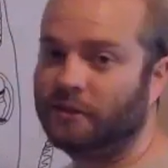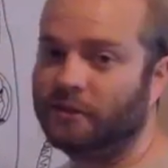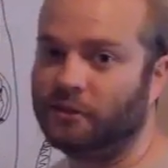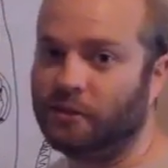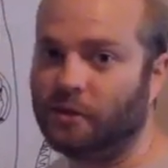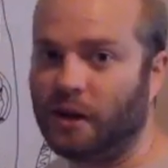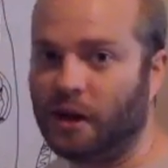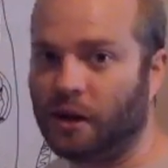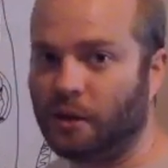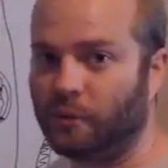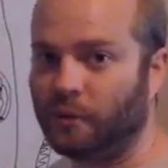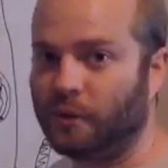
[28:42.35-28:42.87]
do
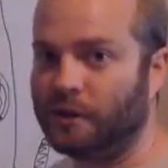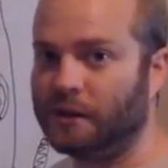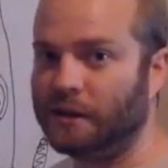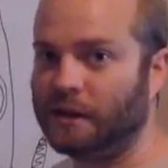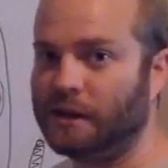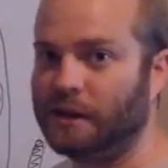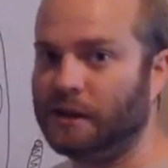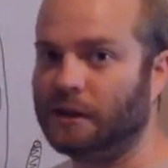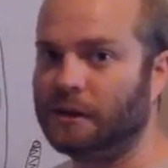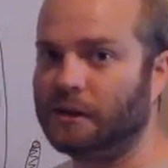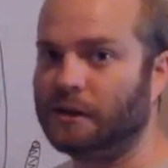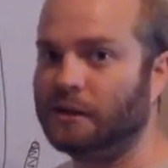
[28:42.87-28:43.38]
not
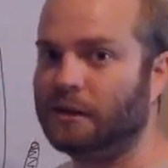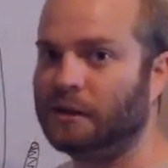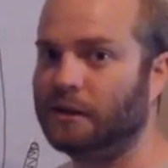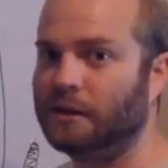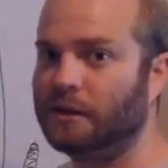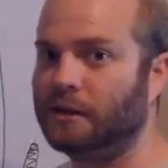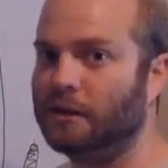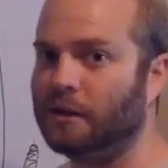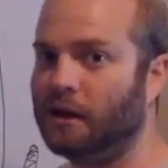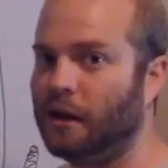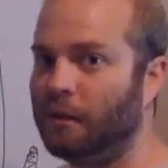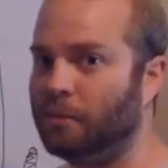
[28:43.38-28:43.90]
really
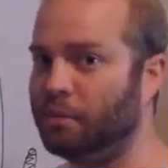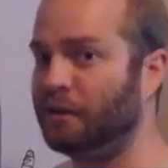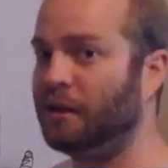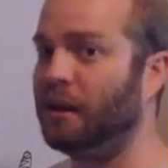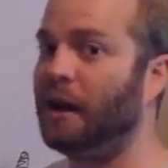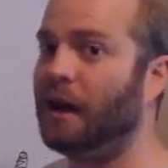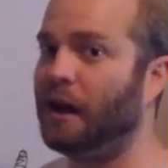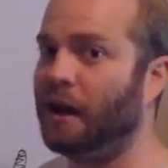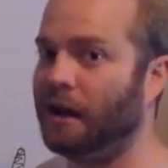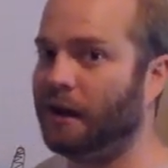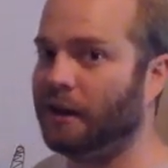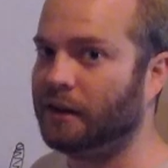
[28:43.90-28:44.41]

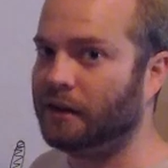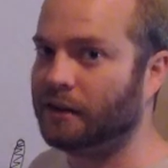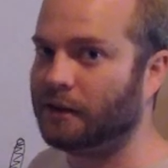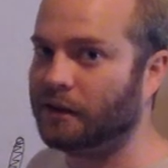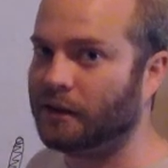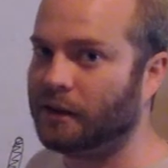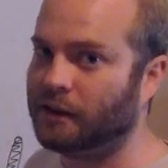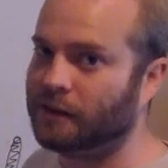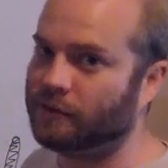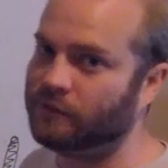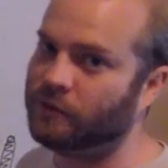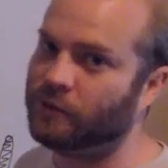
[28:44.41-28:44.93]
apply
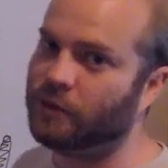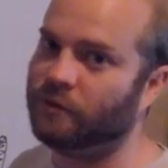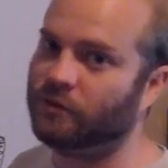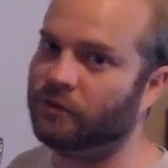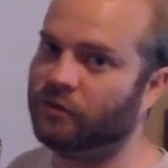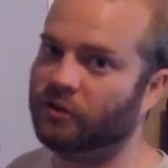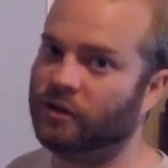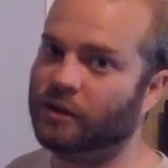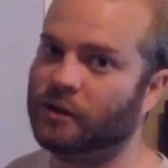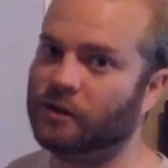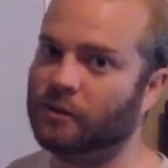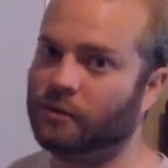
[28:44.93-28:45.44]
if you have a
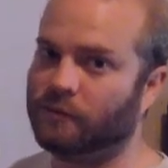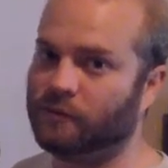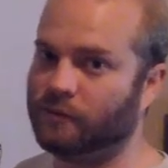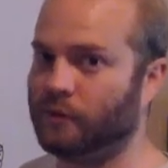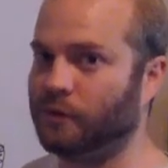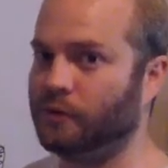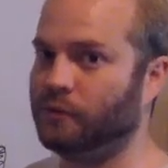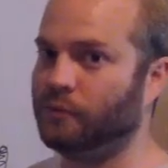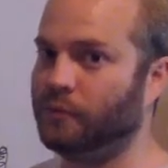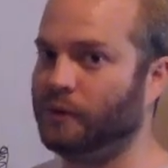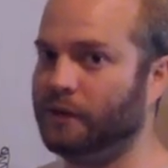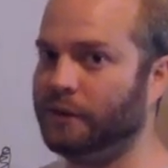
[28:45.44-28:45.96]
single
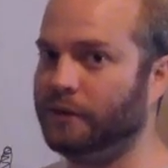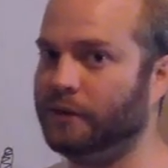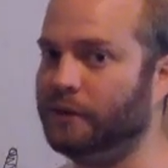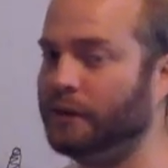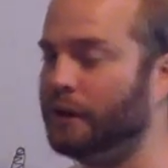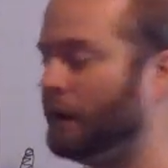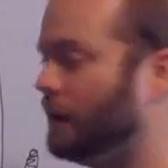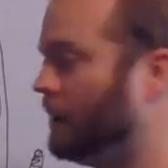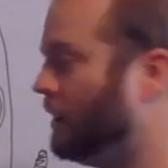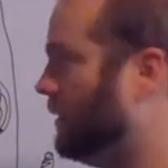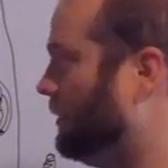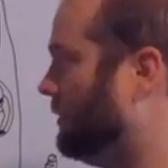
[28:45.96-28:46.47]
front wheel.
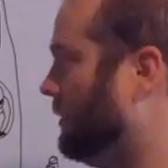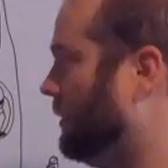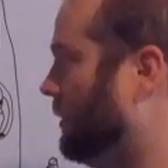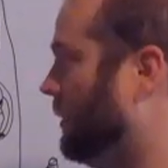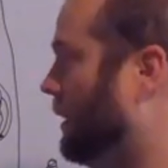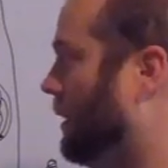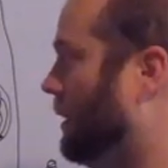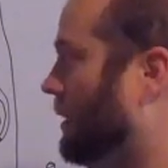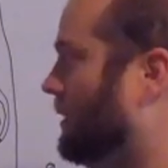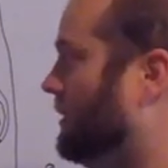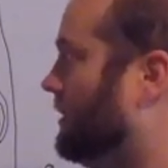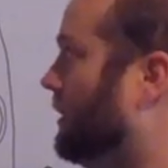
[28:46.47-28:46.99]
So you'll
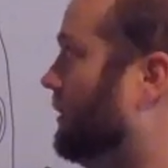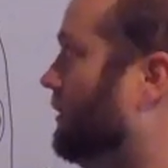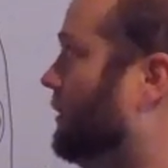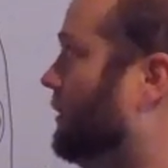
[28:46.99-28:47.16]
always have